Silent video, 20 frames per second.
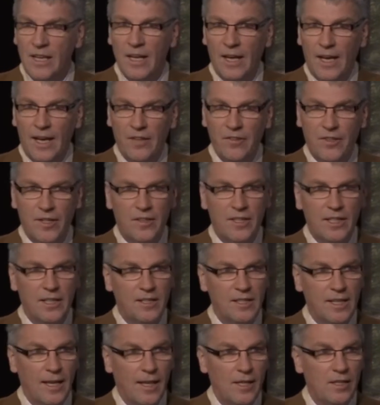and that the
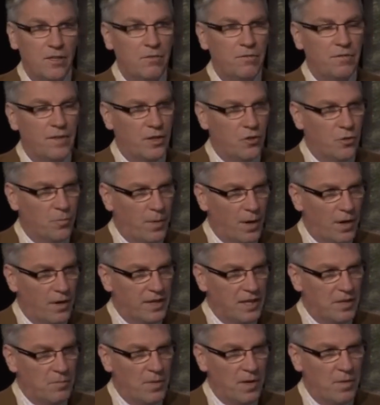Italian
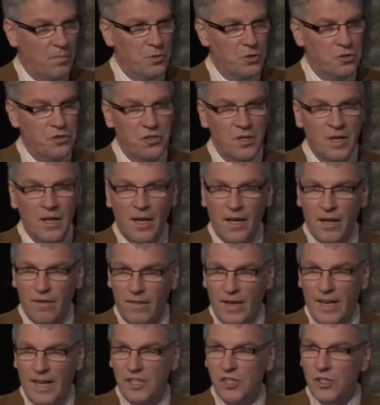Federparchi members have
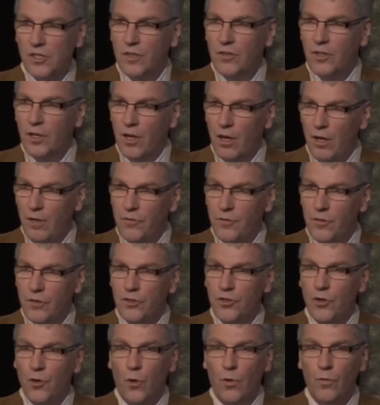asked that the
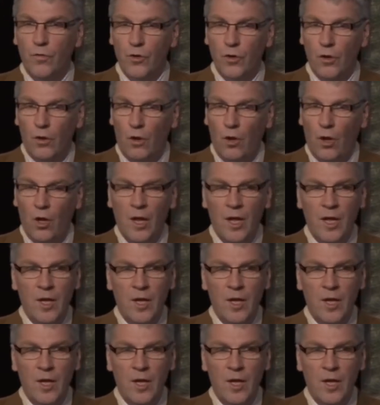conference overall